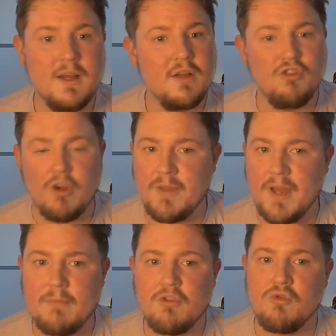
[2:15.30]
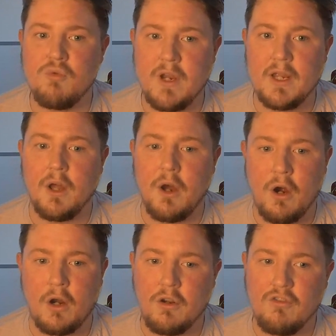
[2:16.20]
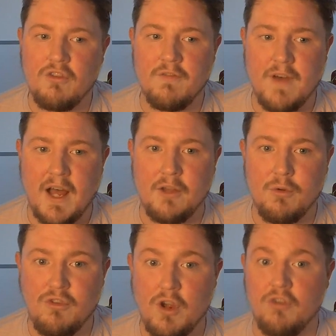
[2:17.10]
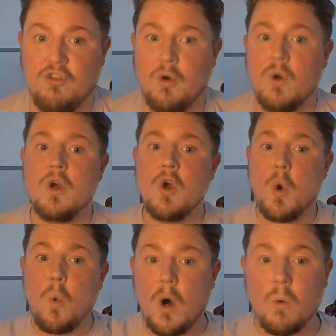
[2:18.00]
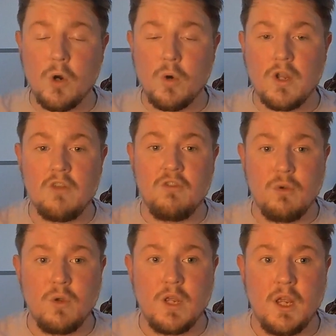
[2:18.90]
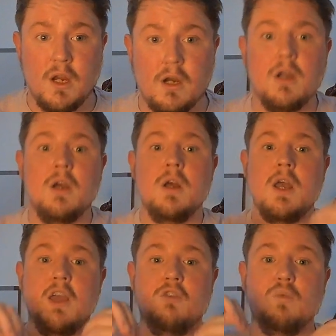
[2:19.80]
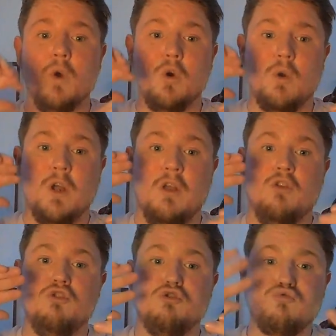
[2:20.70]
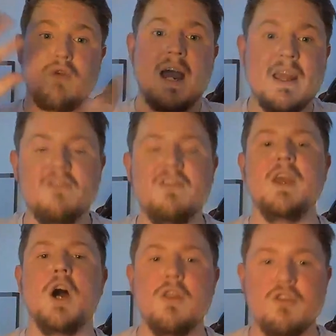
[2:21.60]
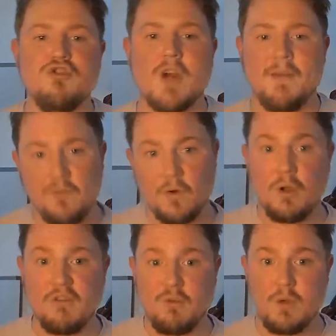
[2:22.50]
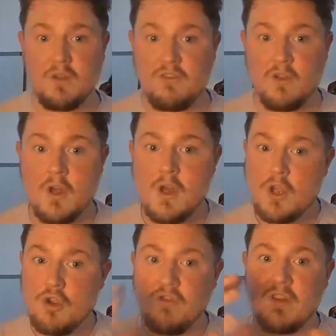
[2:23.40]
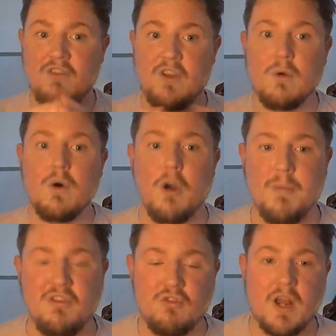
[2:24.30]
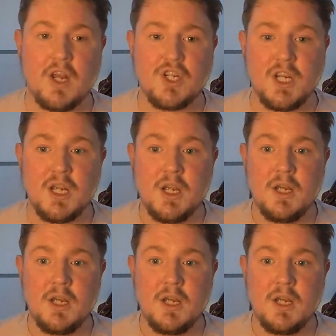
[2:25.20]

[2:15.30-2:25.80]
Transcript: Sometimes it's real hard because the value is there. So what we're going to do here is we're going to try and see how this draft falls to us using the zero RB strategy.